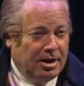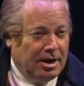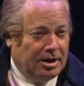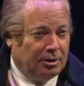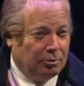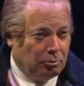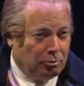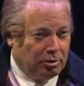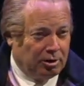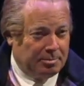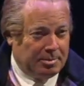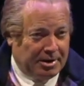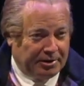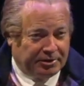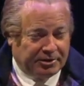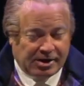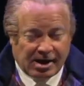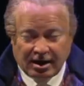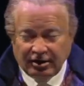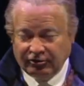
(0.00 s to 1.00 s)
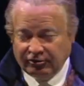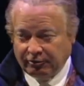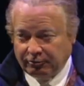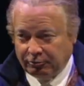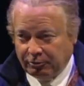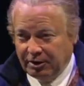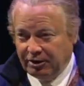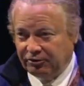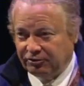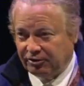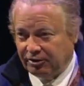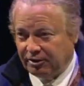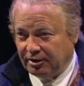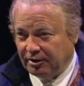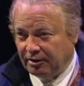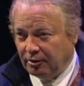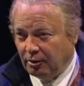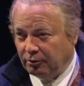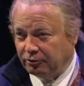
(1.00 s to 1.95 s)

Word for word: and a word about the Age of Reason and